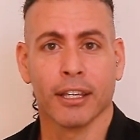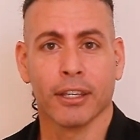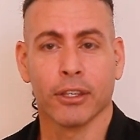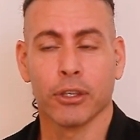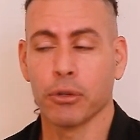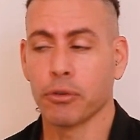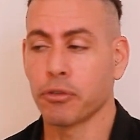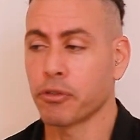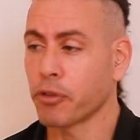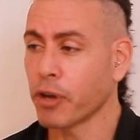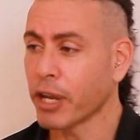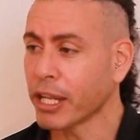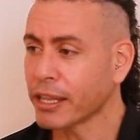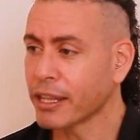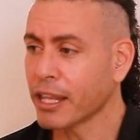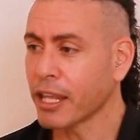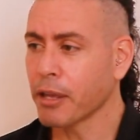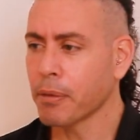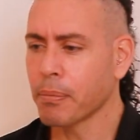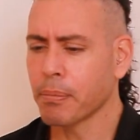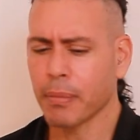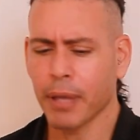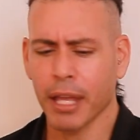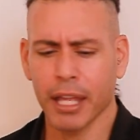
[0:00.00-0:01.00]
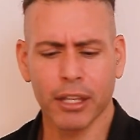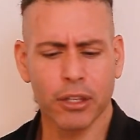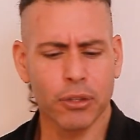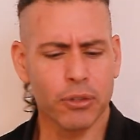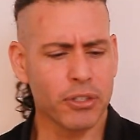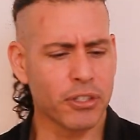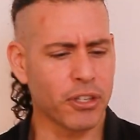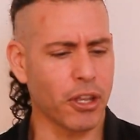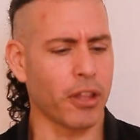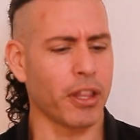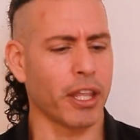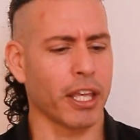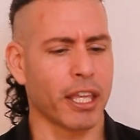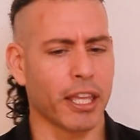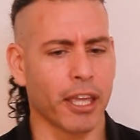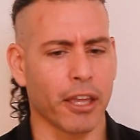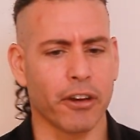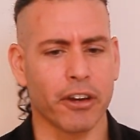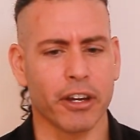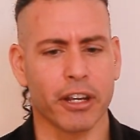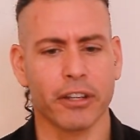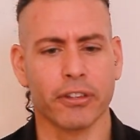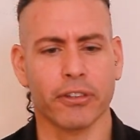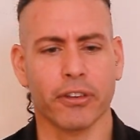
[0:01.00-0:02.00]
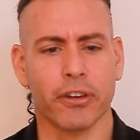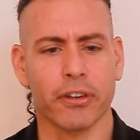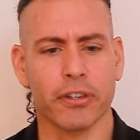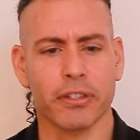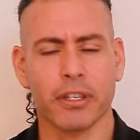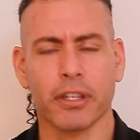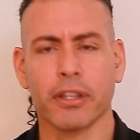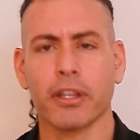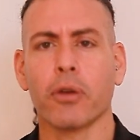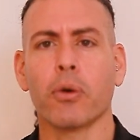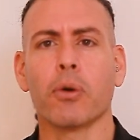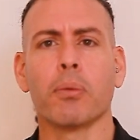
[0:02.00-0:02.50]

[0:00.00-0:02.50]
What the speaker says: You've read them and you saw the characters and they